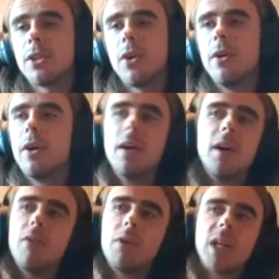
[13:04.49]
So,
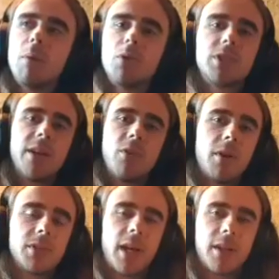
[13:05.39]
for example,
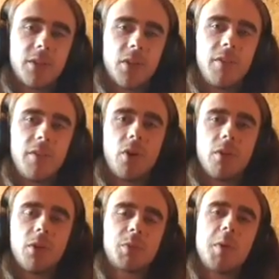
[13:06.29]
Sunrise Hut, you've got
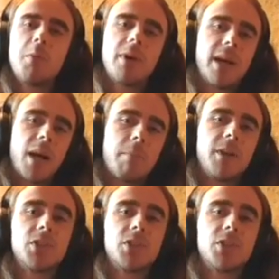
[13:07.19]
lots of people going up there.